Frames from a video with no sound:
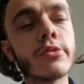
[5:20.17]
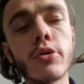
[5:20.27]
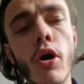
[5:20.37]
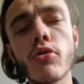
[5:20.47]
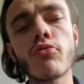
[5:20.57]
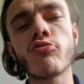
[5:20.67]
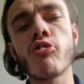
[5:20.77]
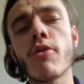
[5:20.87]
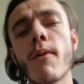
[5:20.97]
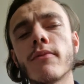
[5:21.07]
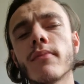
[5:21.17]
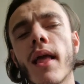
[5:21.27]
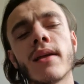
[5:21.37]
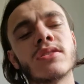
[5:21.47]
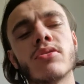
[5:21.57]
Connell Truman
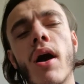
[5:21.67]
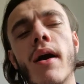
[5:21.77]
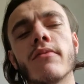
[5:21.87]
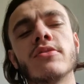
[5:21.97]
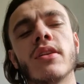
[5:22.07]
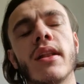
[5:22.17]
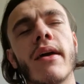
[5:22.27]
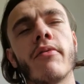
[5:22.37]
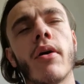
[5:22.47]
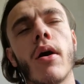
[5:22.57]
is not up to the level.